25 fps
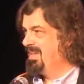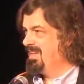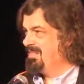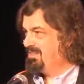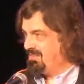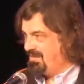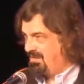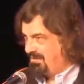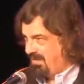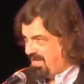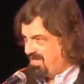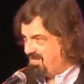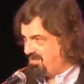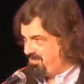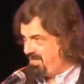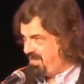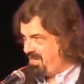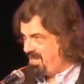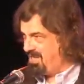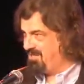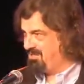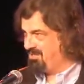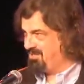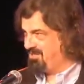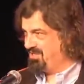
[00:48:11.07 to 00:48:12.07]
So that's my
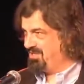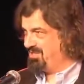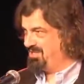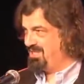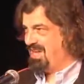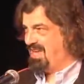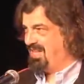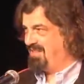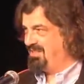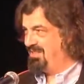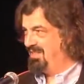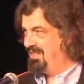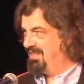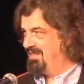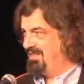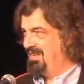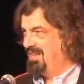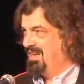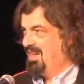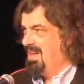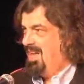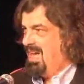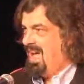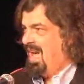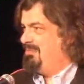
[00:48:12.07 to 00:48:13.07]
answer as a scientist.
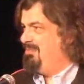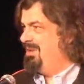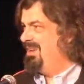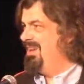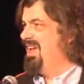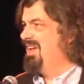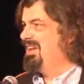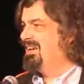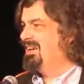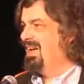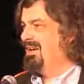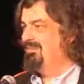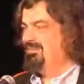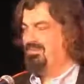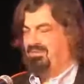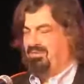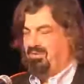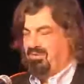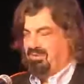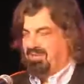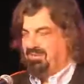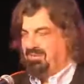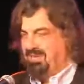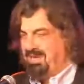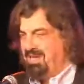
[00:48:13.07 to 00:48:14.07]
I mean, I, of
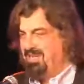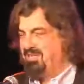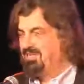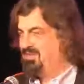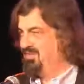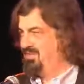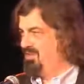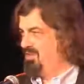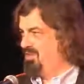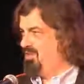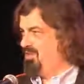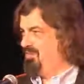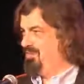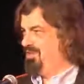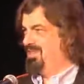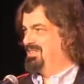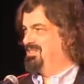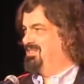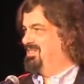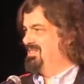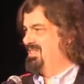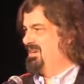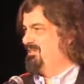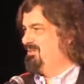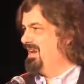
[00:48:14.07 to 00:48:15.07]
course, my answer as a
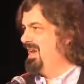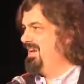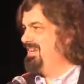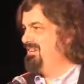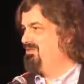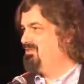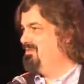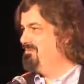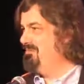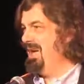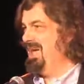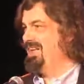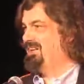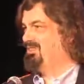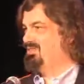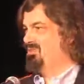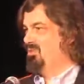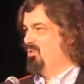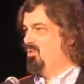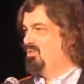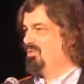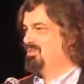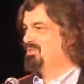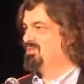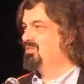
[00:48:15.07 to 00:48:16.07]
humanist is I would like to imagine
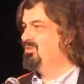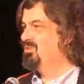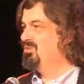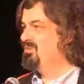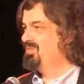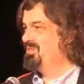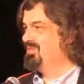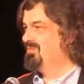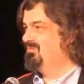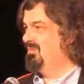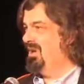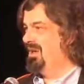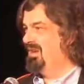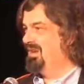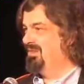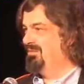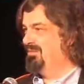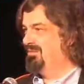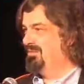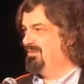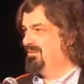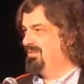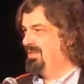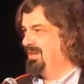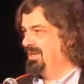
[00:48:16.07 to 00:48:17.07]
all sorts of
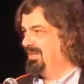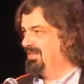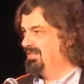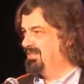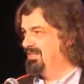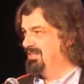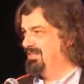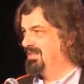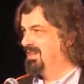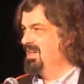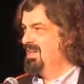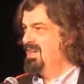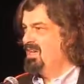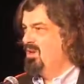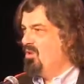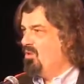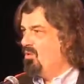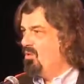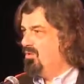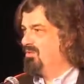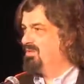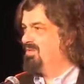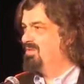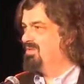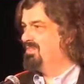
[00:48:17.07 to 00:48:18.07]
wonderful things and
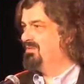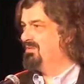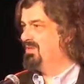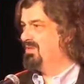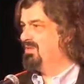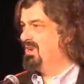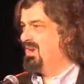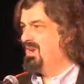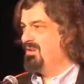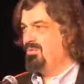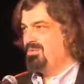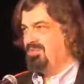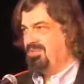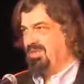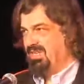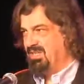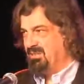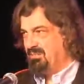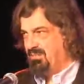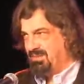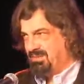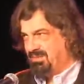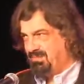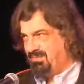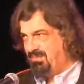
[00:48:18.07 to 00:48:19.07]
all sorts of incredible things,
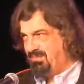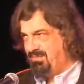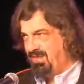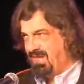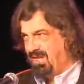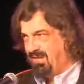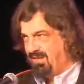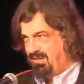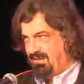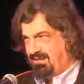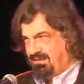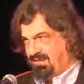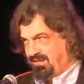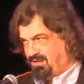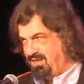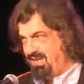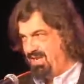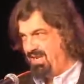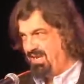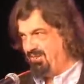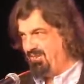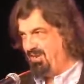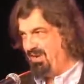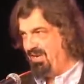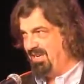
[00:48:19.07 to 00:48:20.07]
but then the
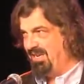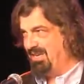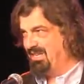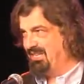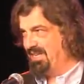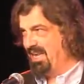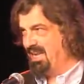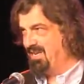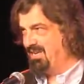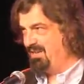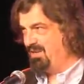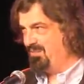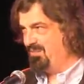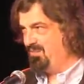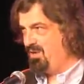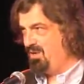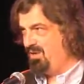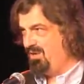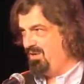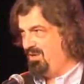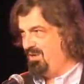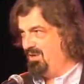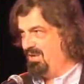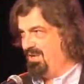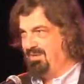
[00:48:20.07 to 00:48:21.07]
genie really is out of the
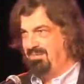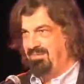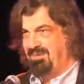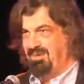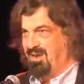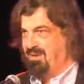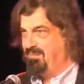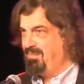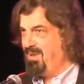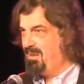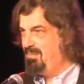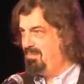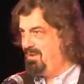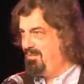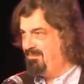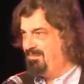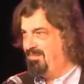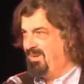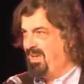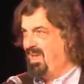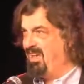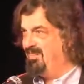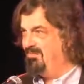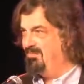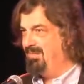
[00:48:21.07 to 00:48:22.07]
bottle. I, you know, it might be in
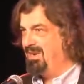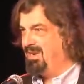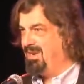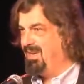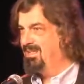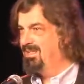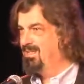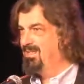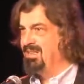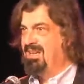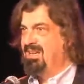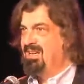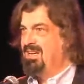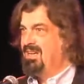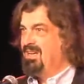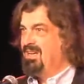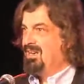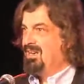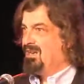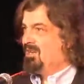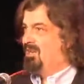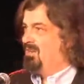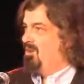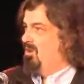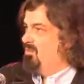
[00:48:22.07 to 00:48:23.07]
five minutes.
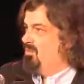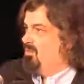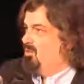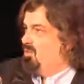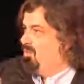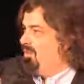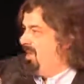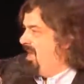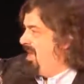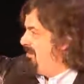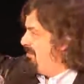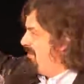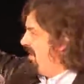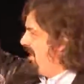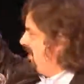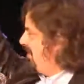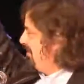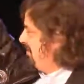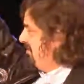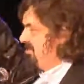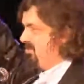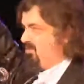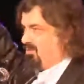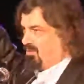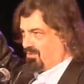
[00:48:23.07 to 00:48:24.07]
God will pluck me out of
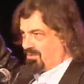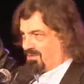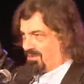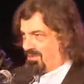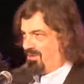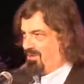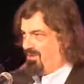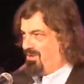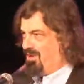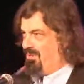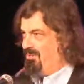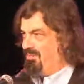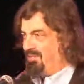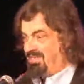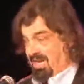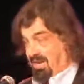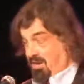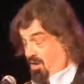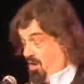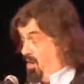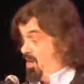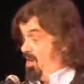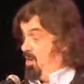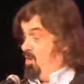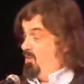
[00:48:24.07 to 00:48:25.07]
this auditorium and say,
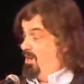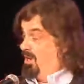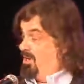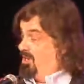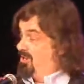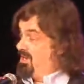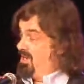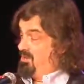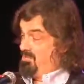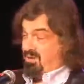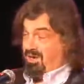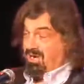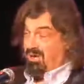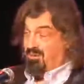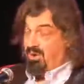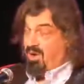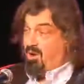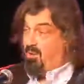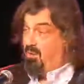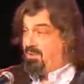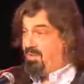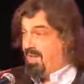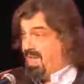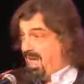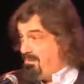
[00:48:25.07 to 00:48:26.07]
Well, you did pretty well
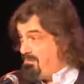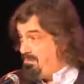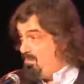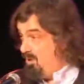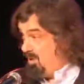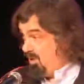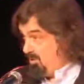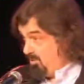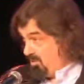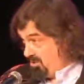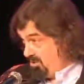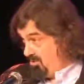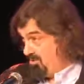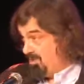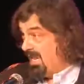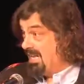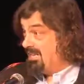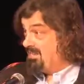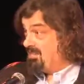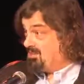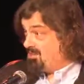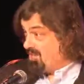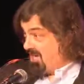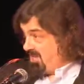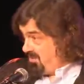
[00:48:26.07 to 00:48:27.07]
with that model. Would you like
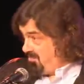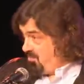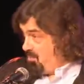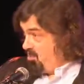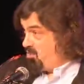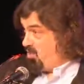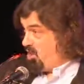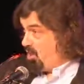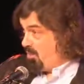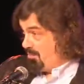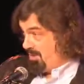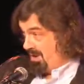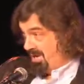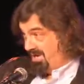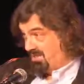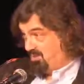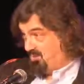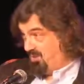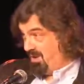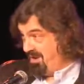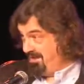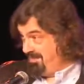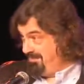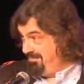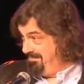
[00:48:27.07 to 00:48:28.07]
to try the more complex
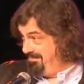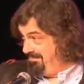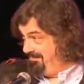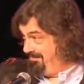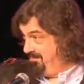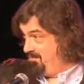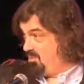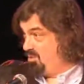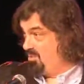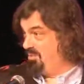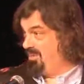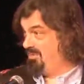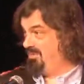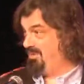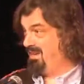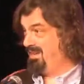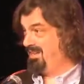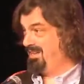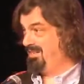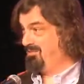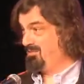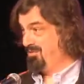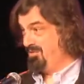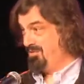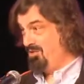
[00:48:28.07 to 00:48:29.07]
one? And put me back
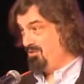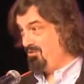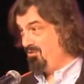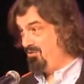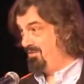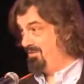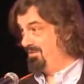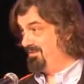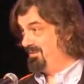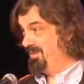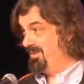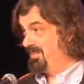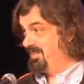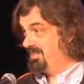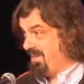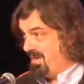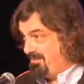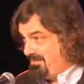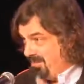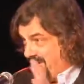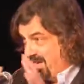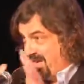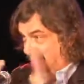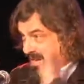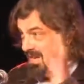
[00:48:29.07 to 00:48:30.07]
into a new universe. I
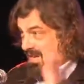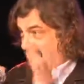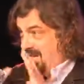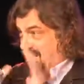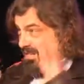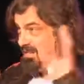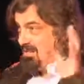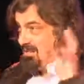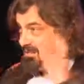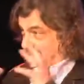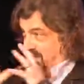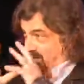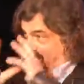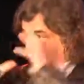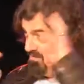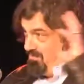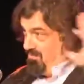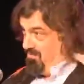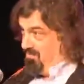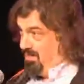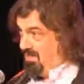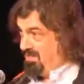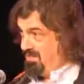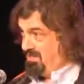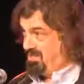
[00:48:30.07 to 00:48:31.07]
mean, so
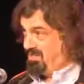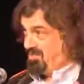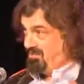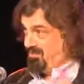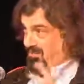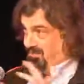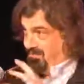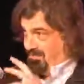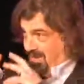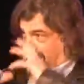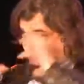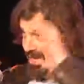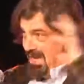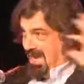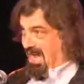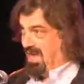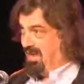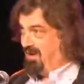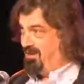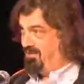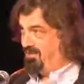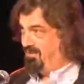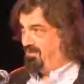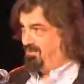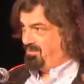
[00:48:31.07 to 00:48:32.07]
once you
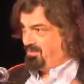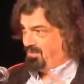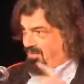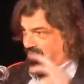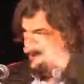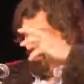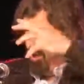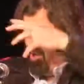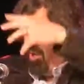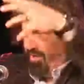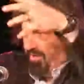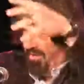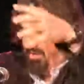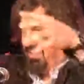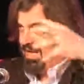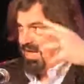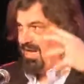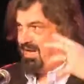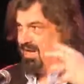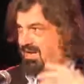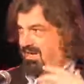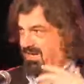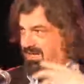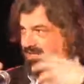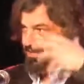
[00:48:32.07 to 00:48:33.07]
allow beyond
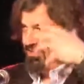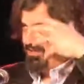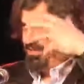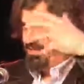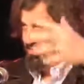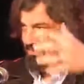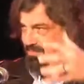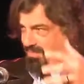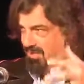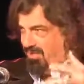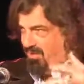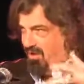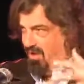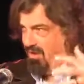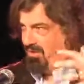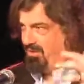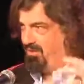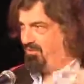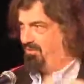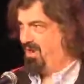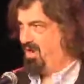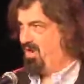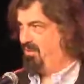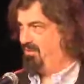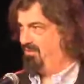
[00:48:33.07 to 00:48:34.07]
issues of beyond the
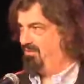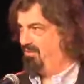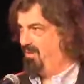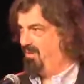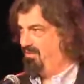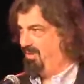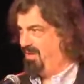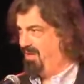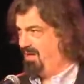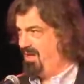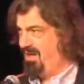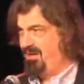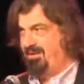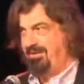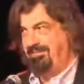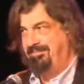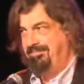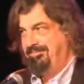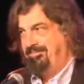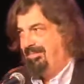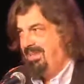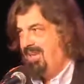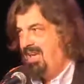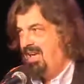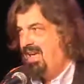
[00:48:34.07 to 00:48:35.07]
realm of what we know,
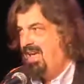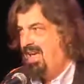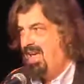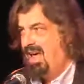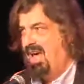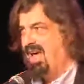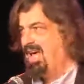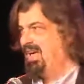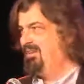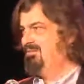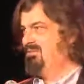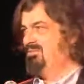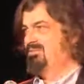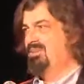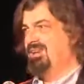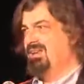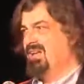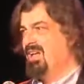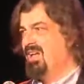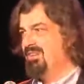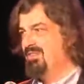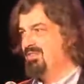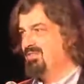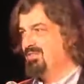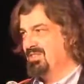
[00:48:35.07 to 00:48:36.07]
I have to really
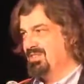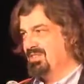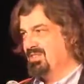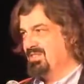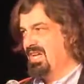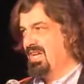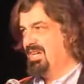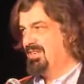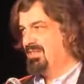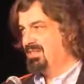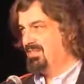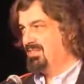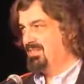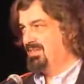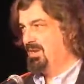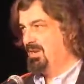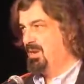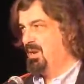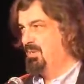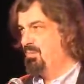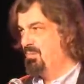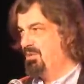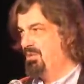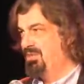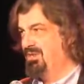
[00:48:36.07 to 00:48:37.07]
answer as a scientist and
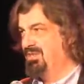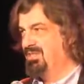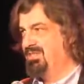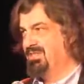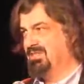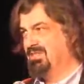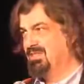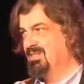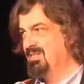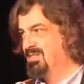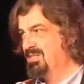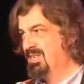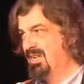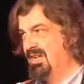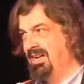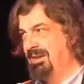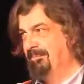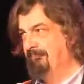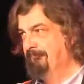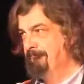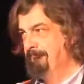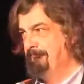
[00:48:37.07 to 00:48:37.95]
empiricist and say,